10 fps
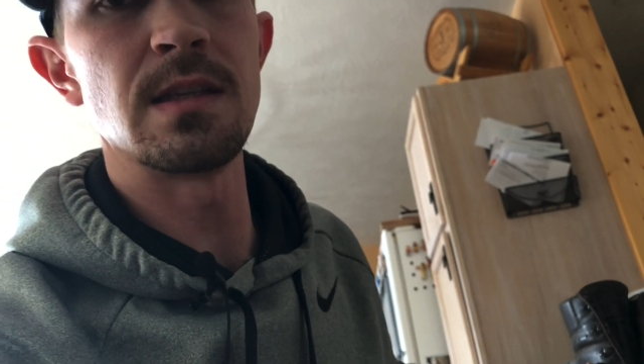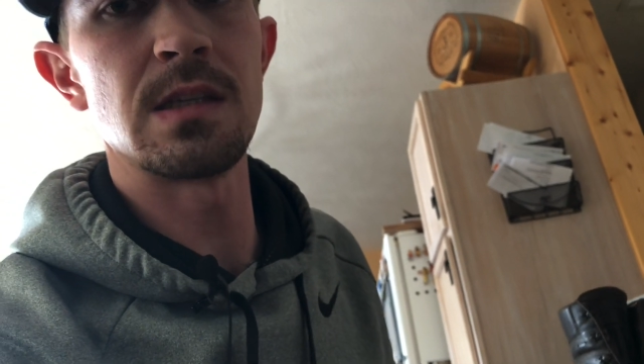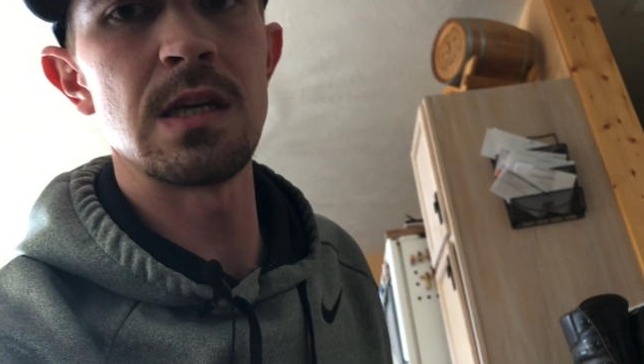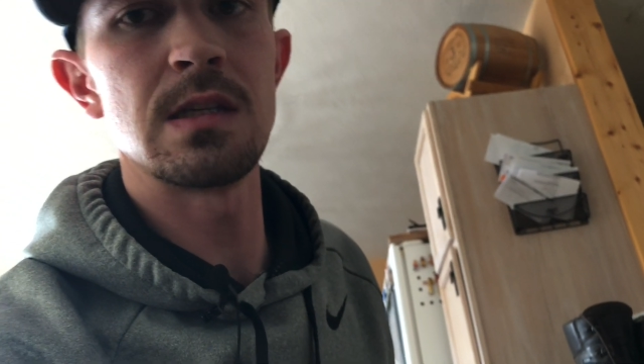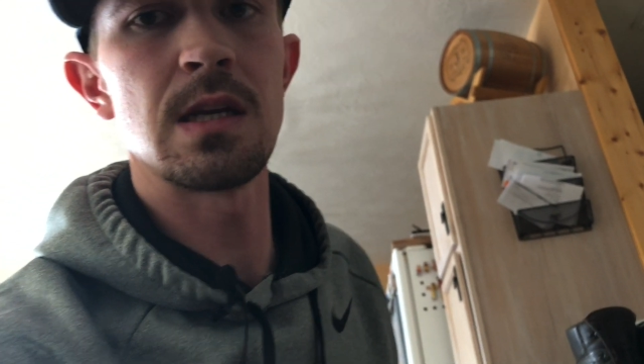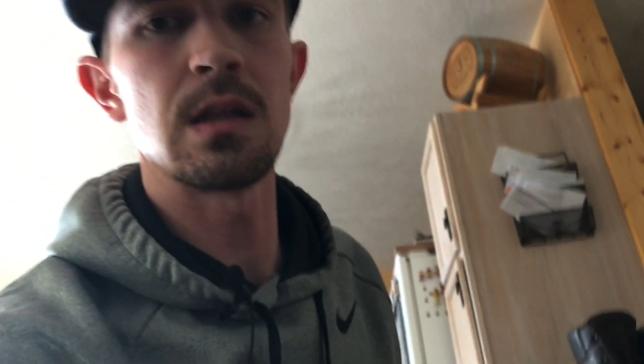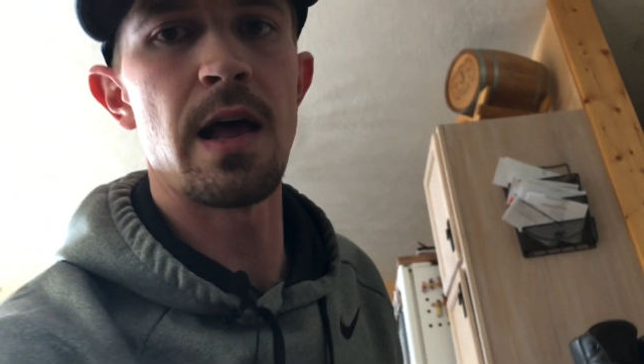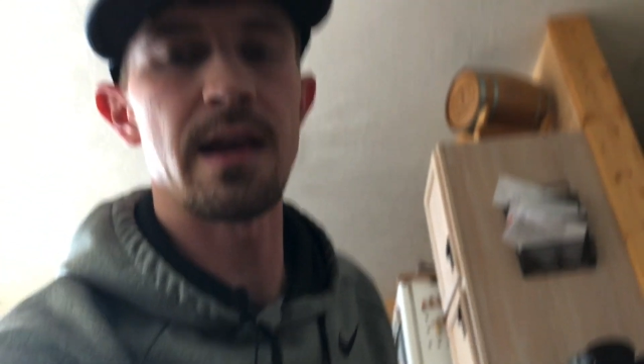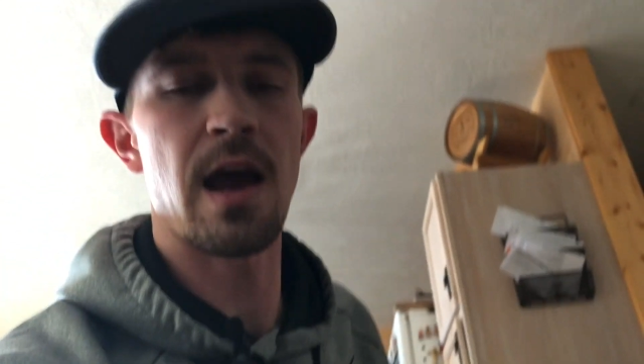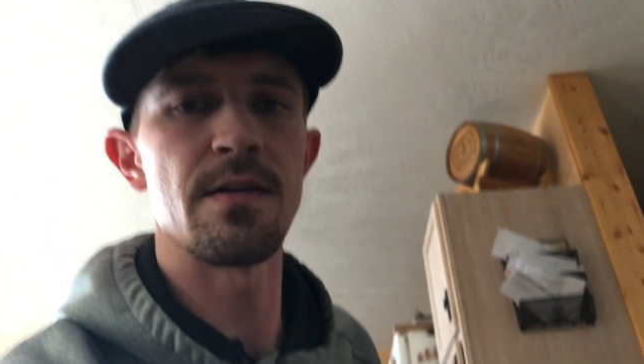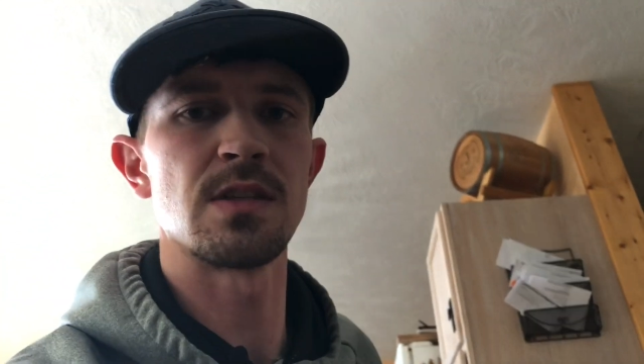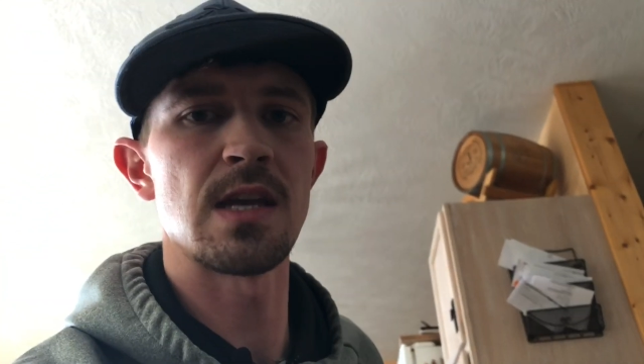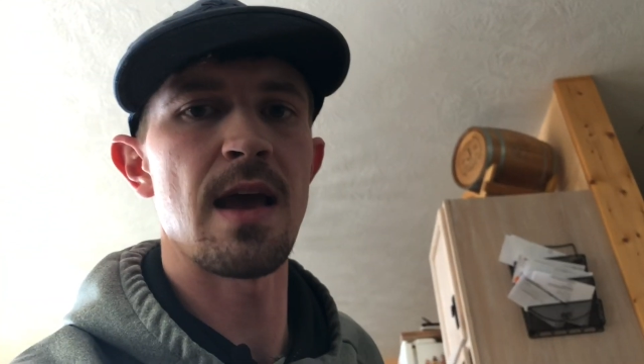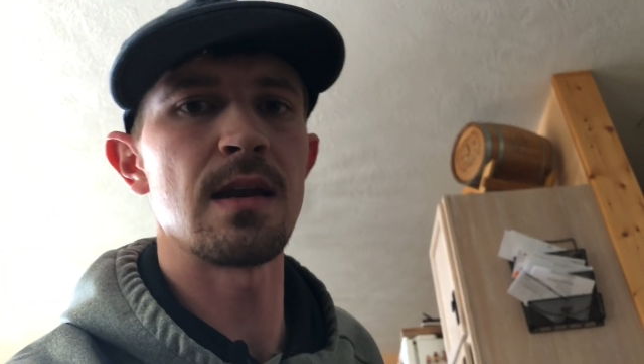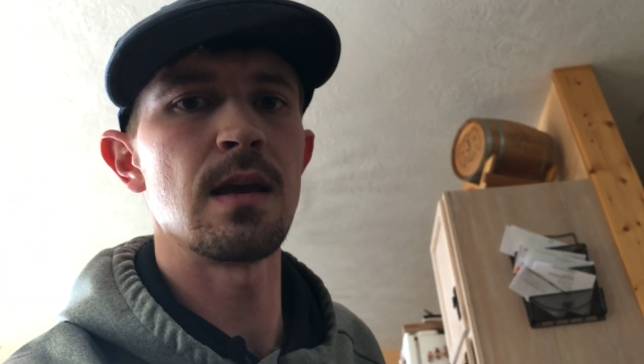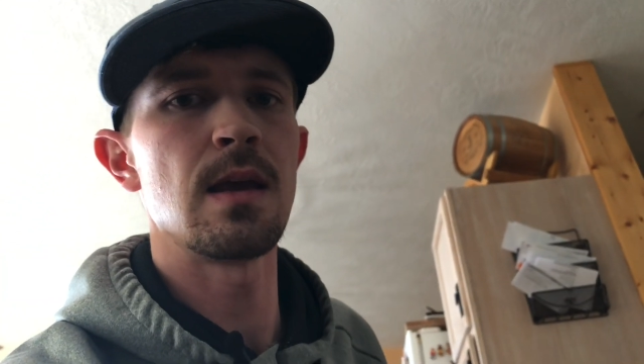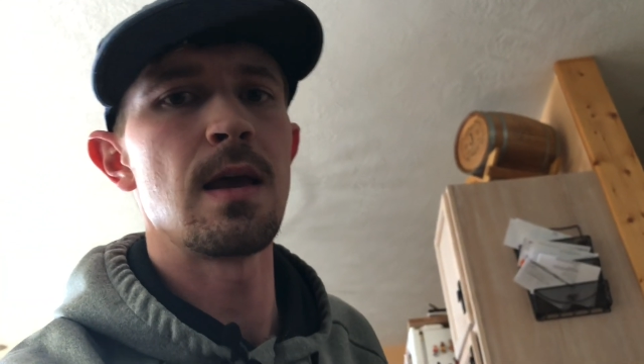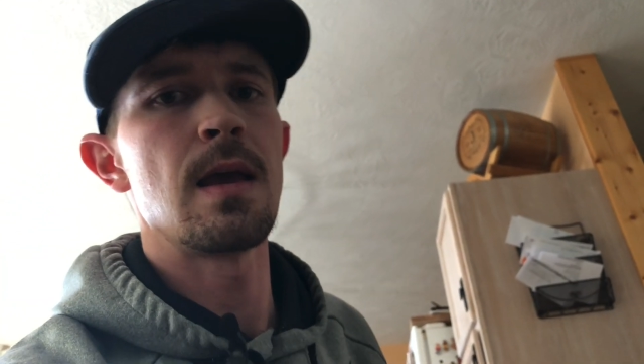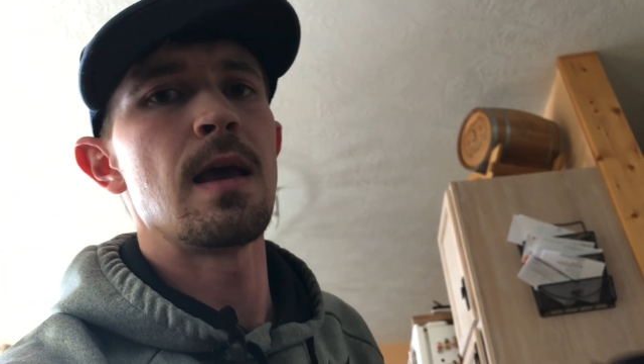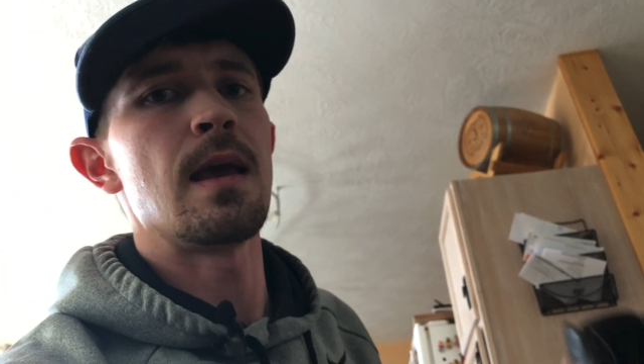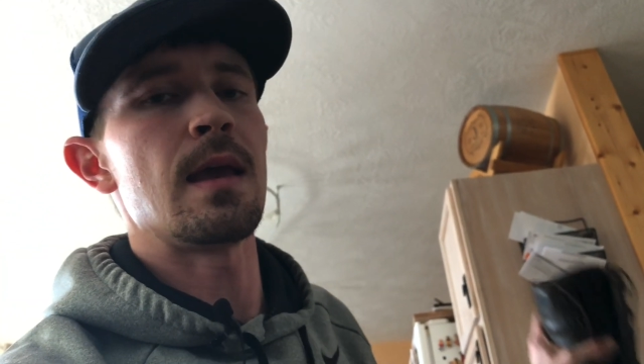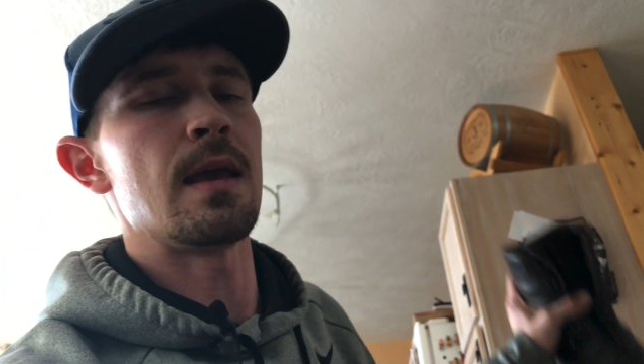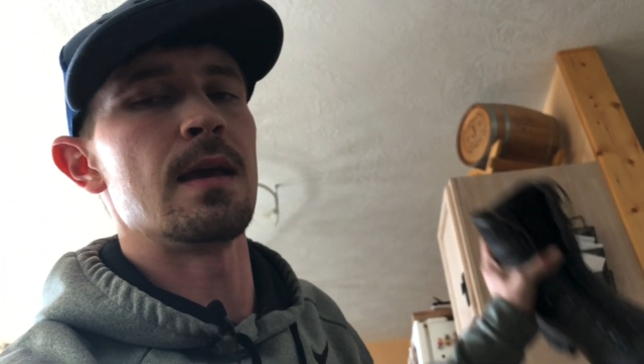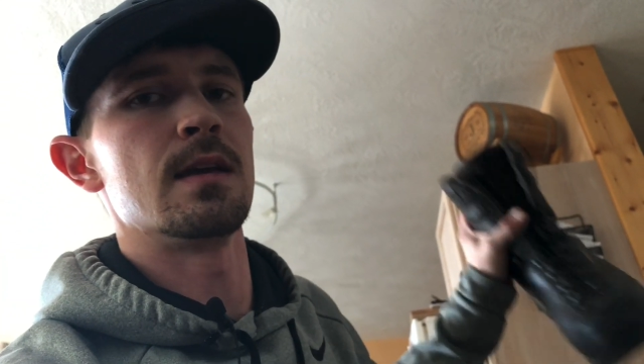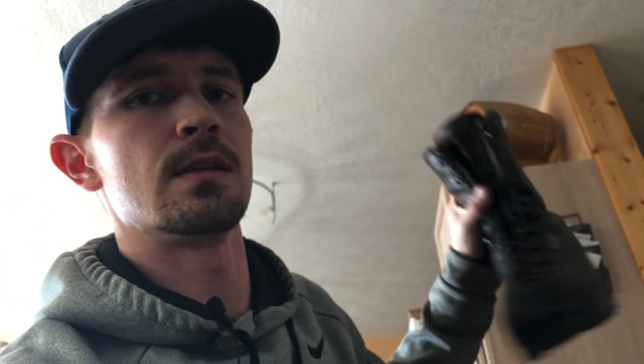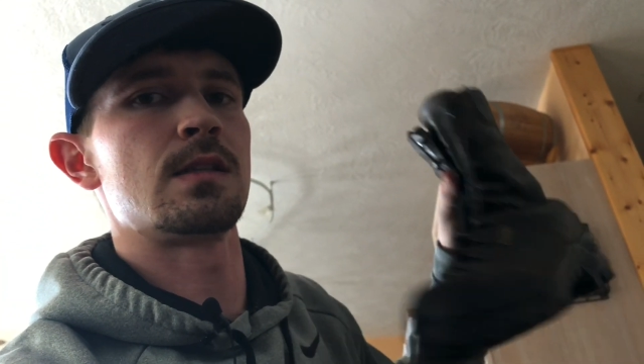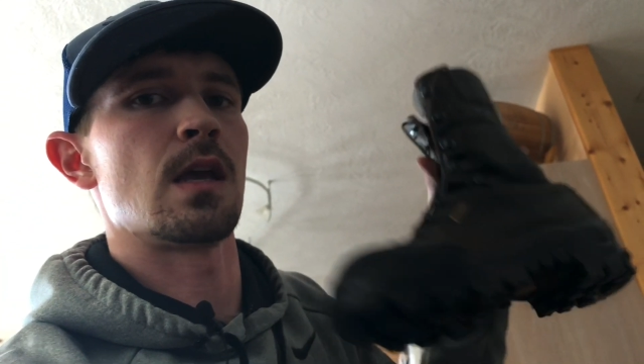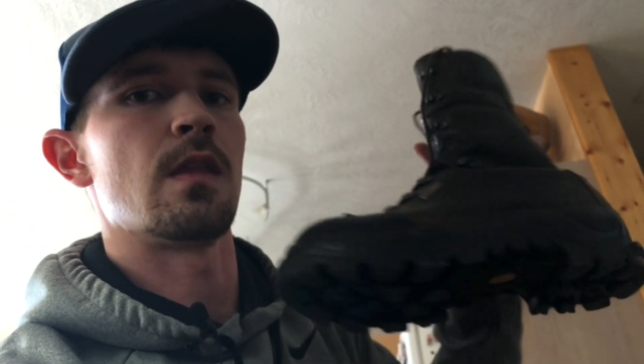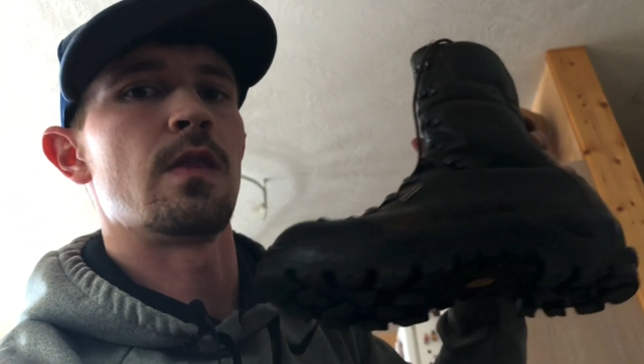season, like I've said, is